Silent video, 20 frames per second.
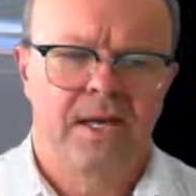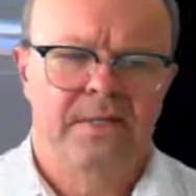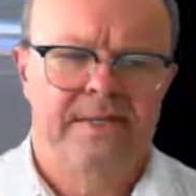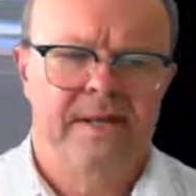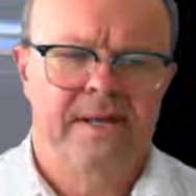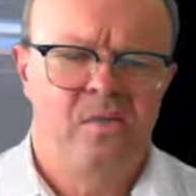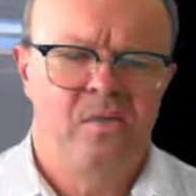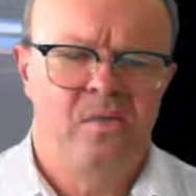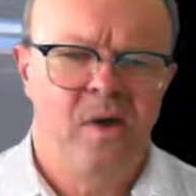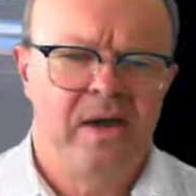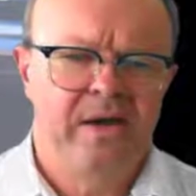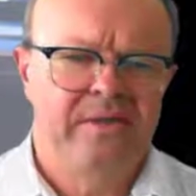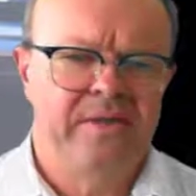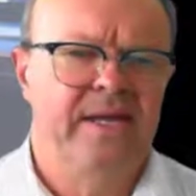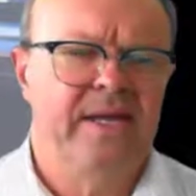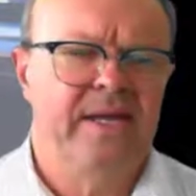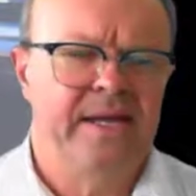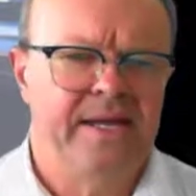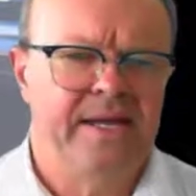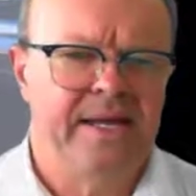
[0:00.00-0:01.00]
Now, one of the
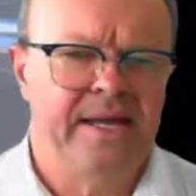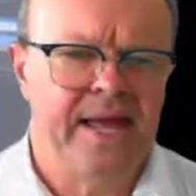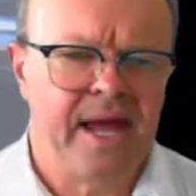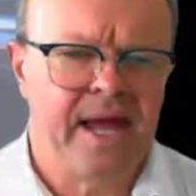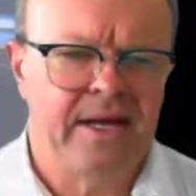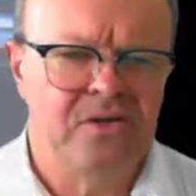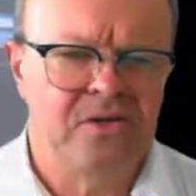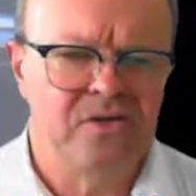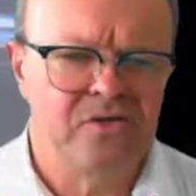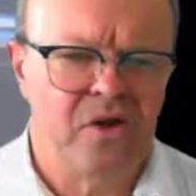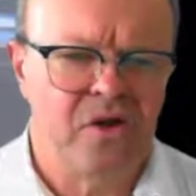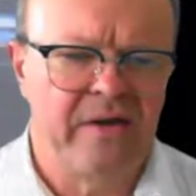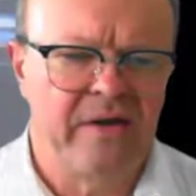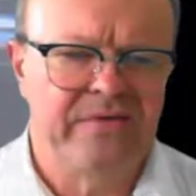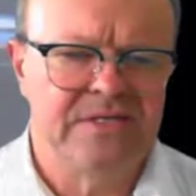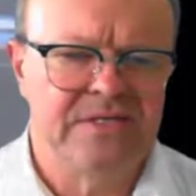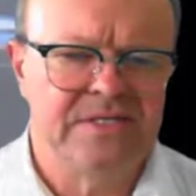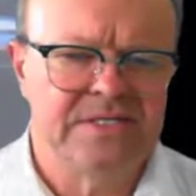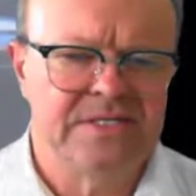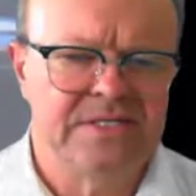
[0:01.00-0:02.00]
key accounting
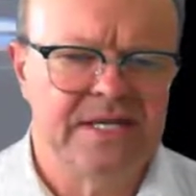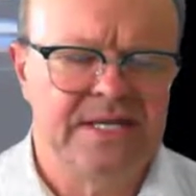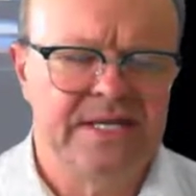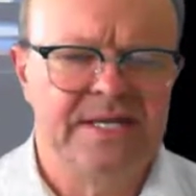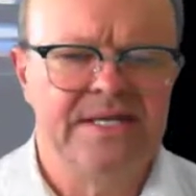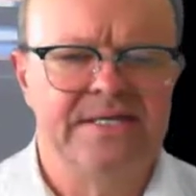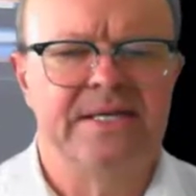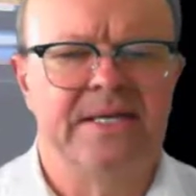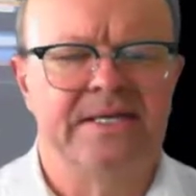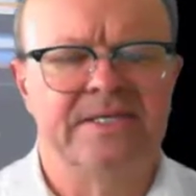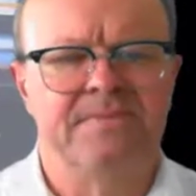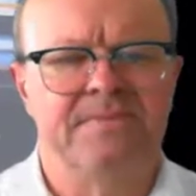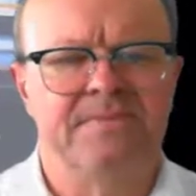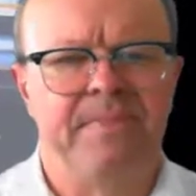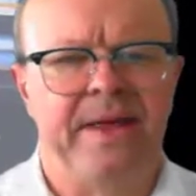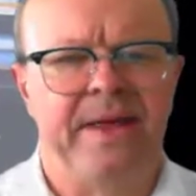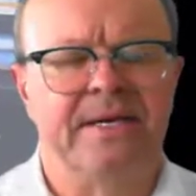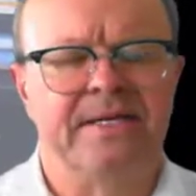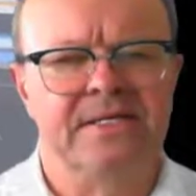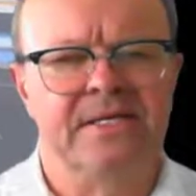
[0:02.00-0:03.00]
drivers is
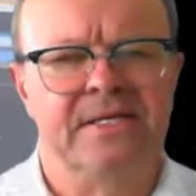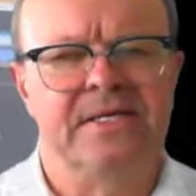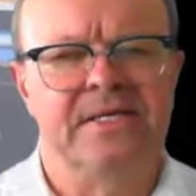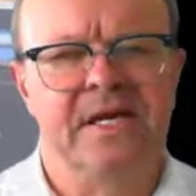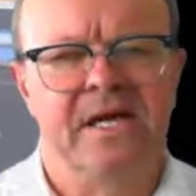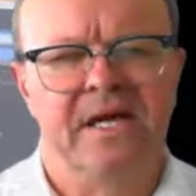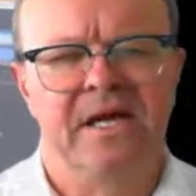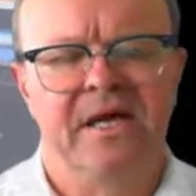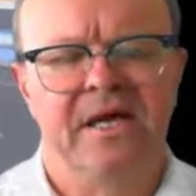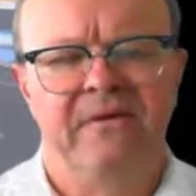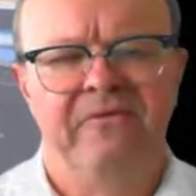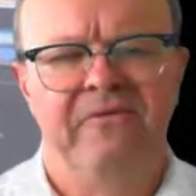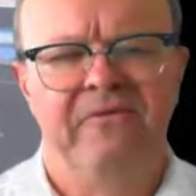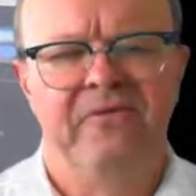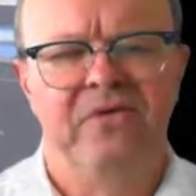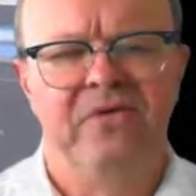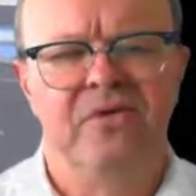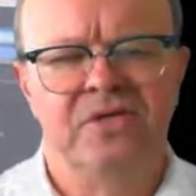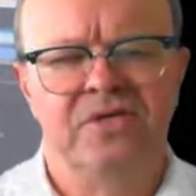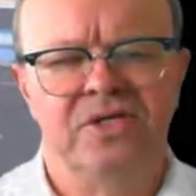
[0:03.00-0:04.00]
expected
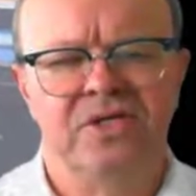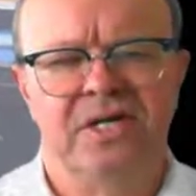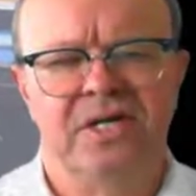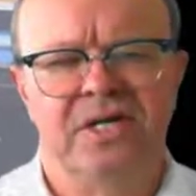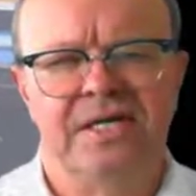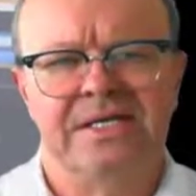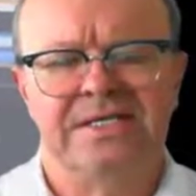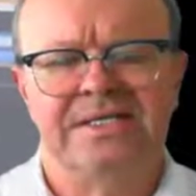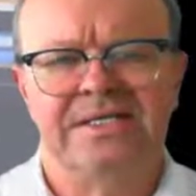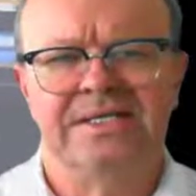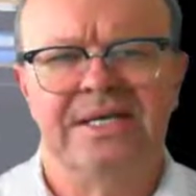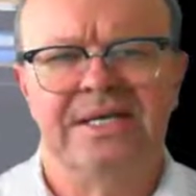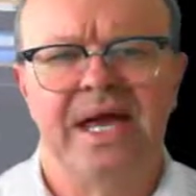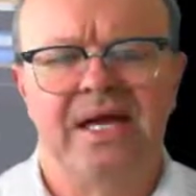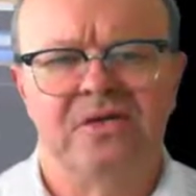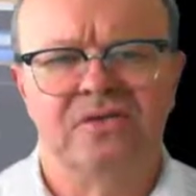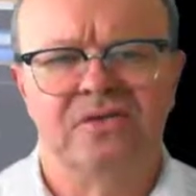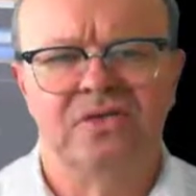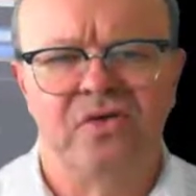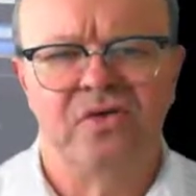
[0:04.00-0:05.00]
future
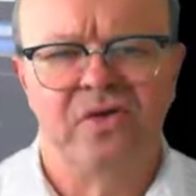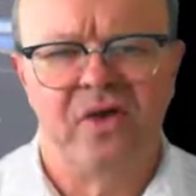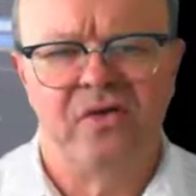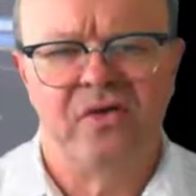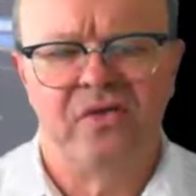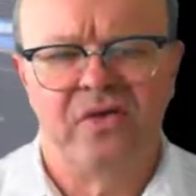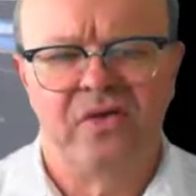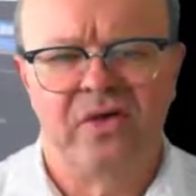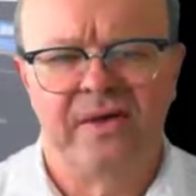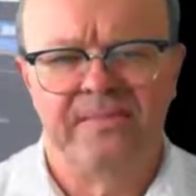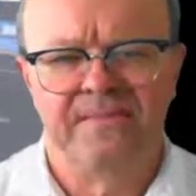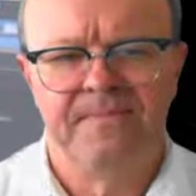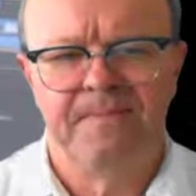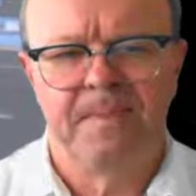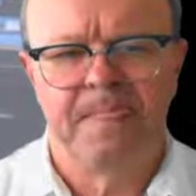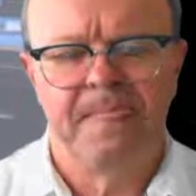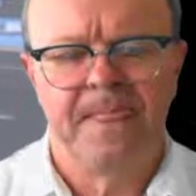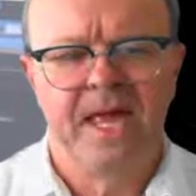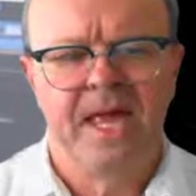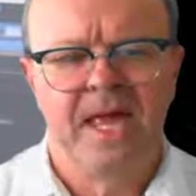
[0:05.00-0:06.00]
sales growth.
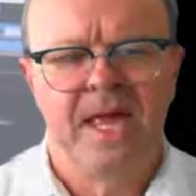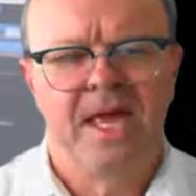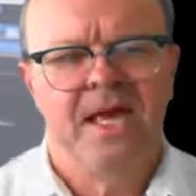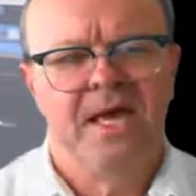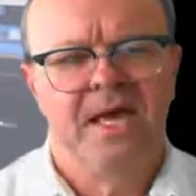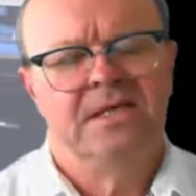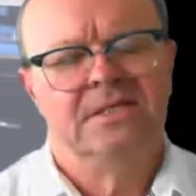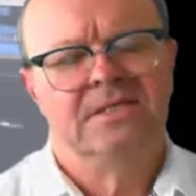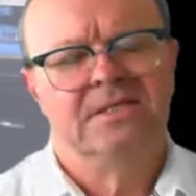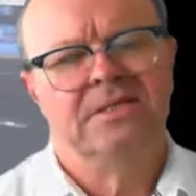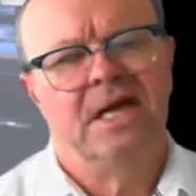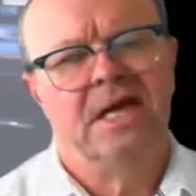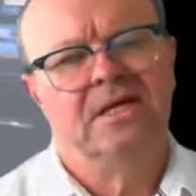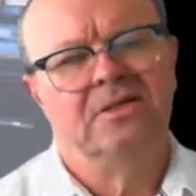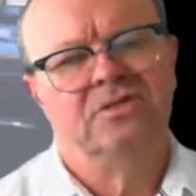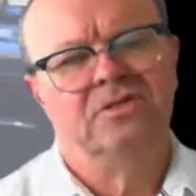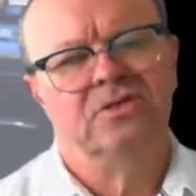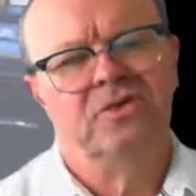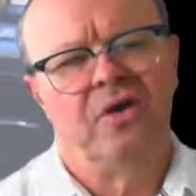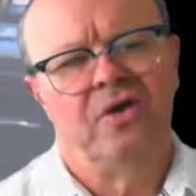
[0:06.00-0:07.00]

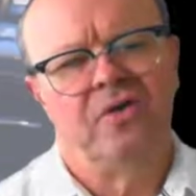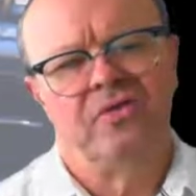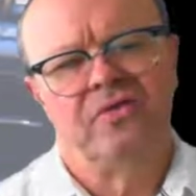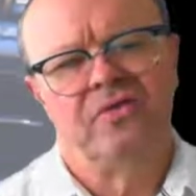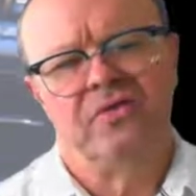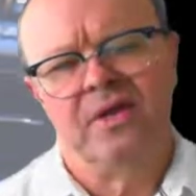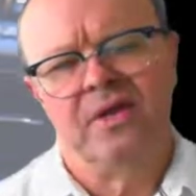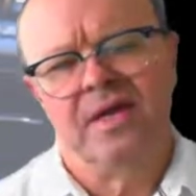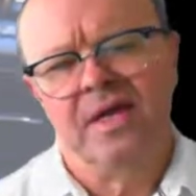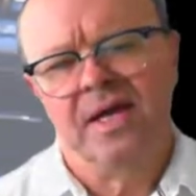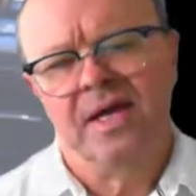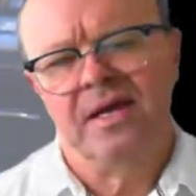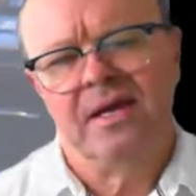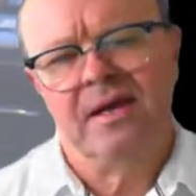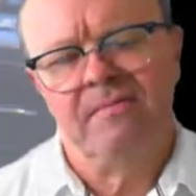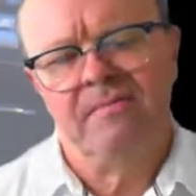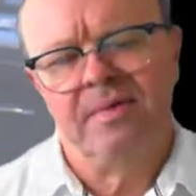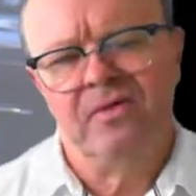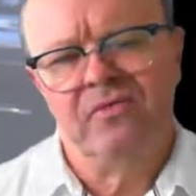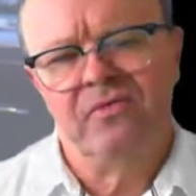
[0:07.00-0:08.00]
Sales growth
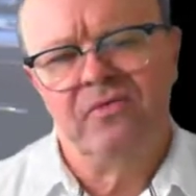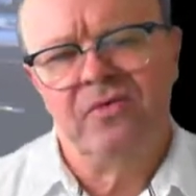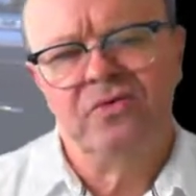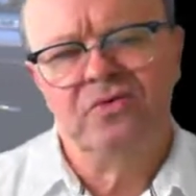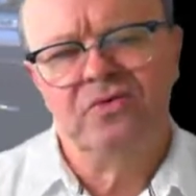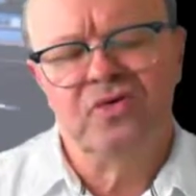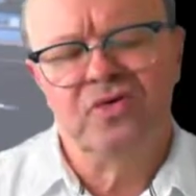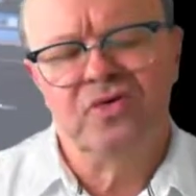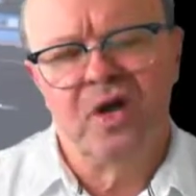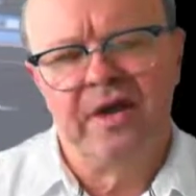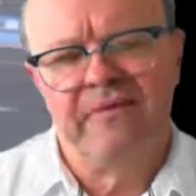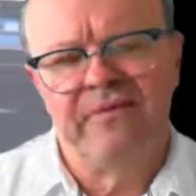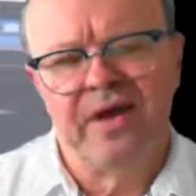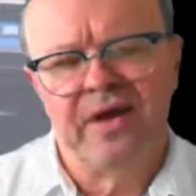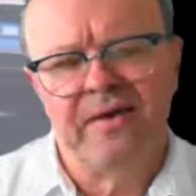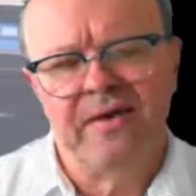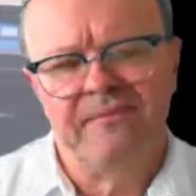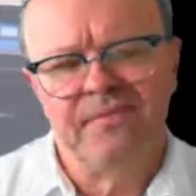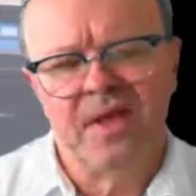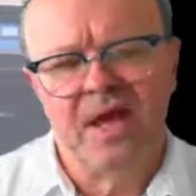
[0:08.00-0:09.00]
can be a real
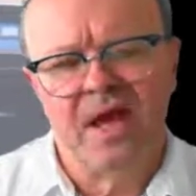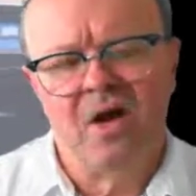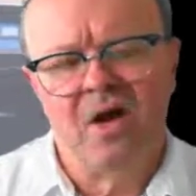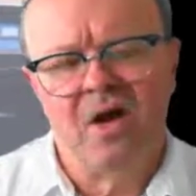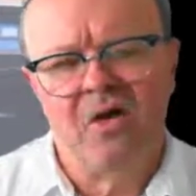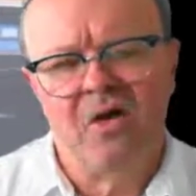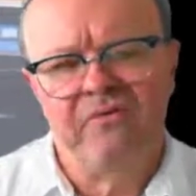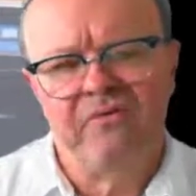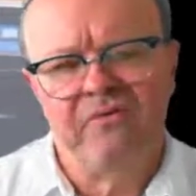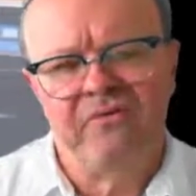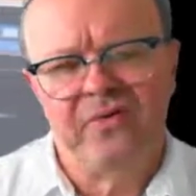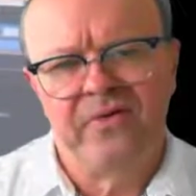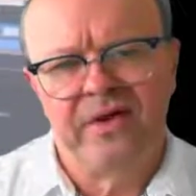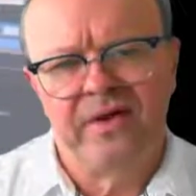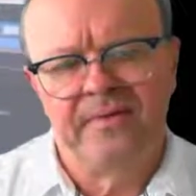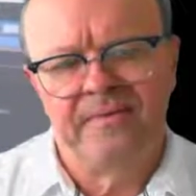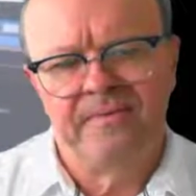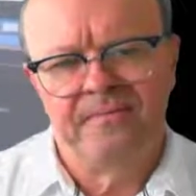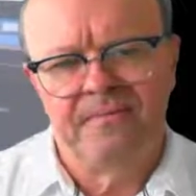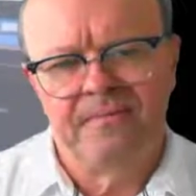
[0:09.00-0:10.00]
driver of
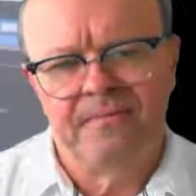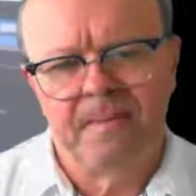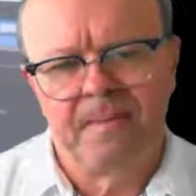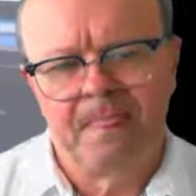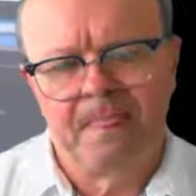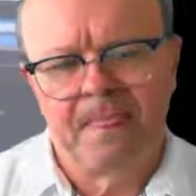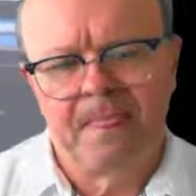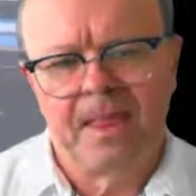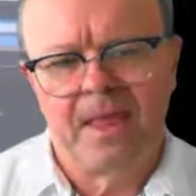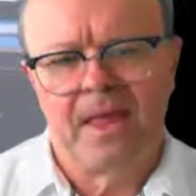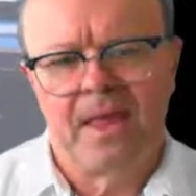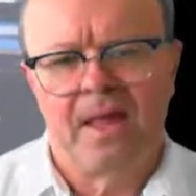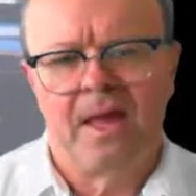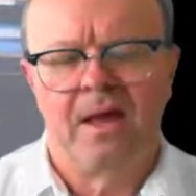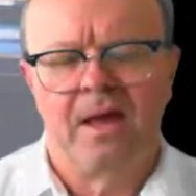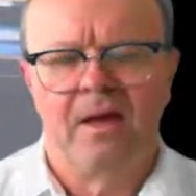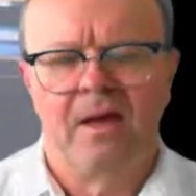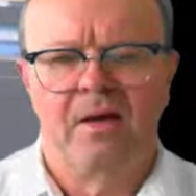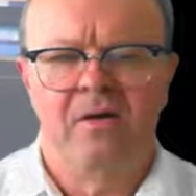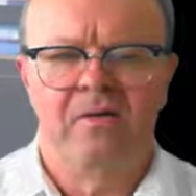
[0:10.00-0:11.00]

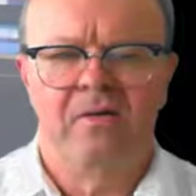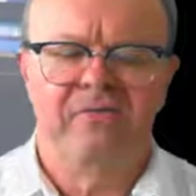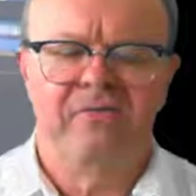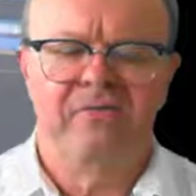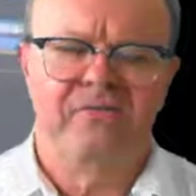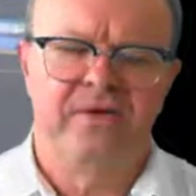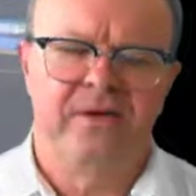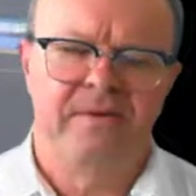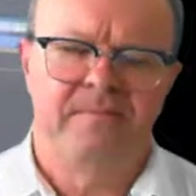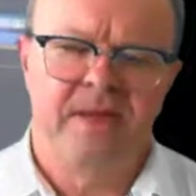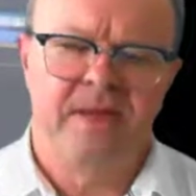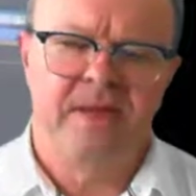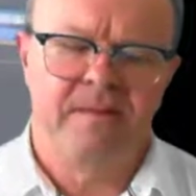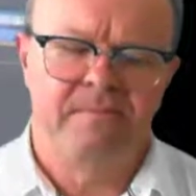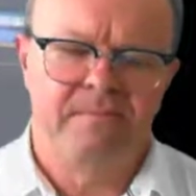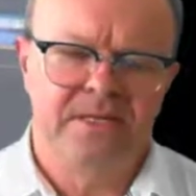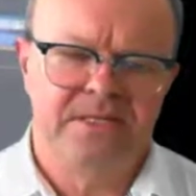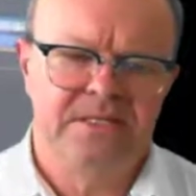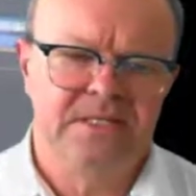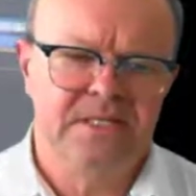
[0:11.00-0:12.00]
a
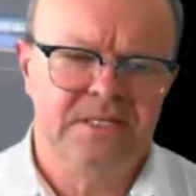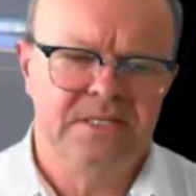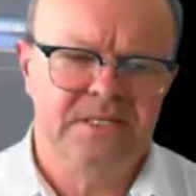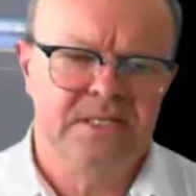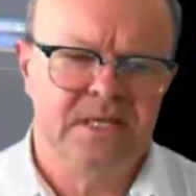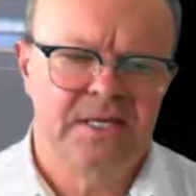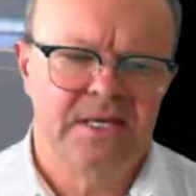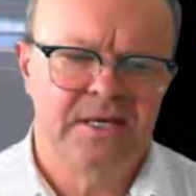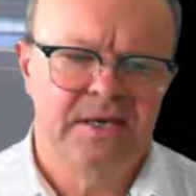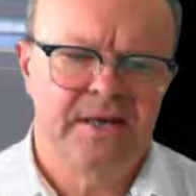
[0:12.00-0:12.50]
business.